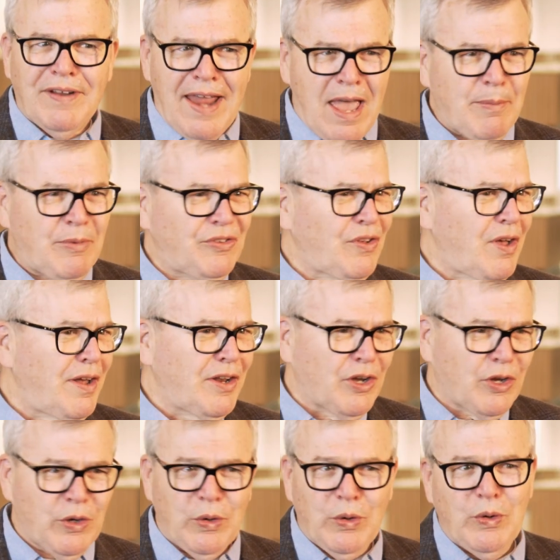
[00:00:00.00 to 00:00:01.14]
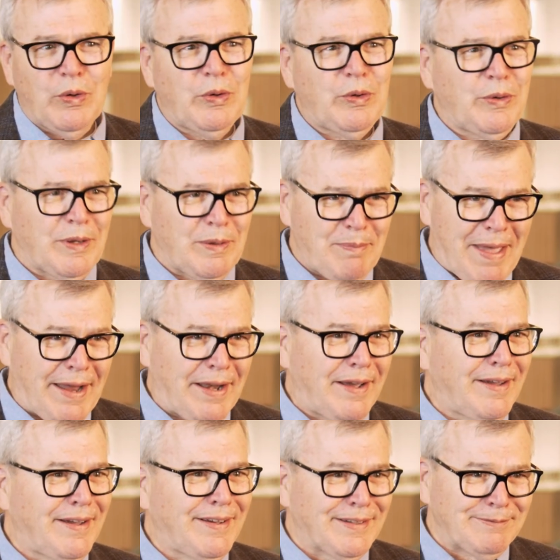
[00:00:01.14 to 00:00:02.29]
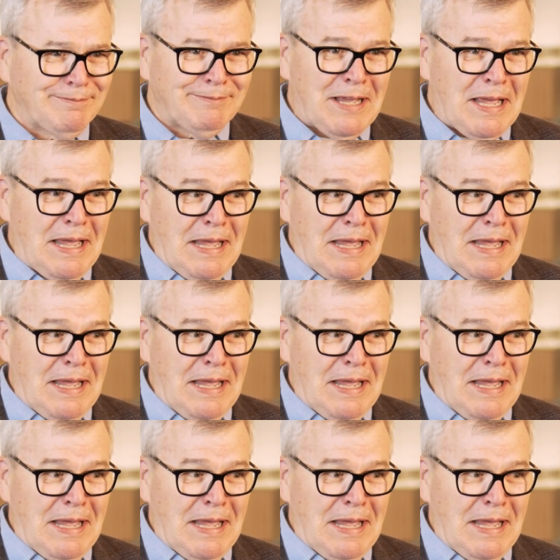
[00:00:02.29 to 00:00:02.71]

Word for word: and Amazon and Google and Meta and